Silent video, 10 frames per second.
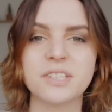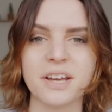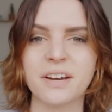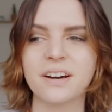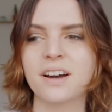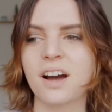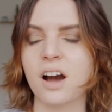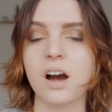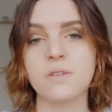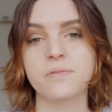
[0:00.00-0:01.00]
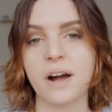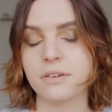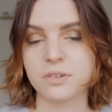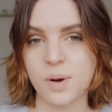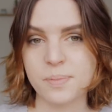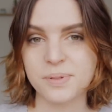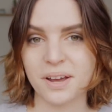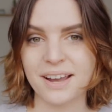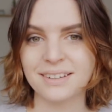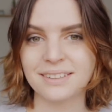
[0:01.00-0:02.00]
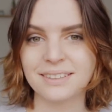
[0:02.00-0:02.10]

singer via a website.